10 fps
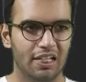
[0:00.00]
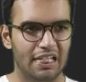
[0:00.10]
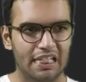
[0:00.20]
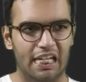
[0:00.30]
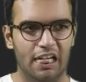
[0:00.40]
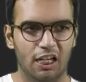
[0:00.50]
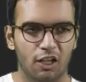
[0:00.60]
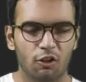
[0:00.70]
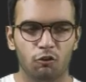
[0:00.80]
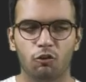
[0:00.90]
detail.
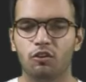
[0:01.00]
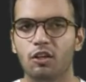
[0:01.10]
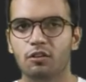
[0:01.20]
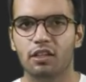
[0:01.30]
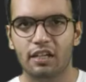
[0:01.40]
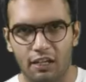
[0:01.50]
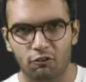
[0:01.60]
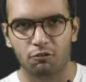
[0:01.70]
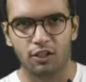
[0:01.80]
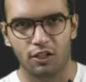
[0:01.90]
So see you in the
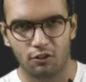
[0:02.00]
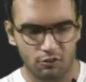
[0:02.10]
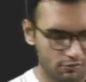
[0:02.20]
next video.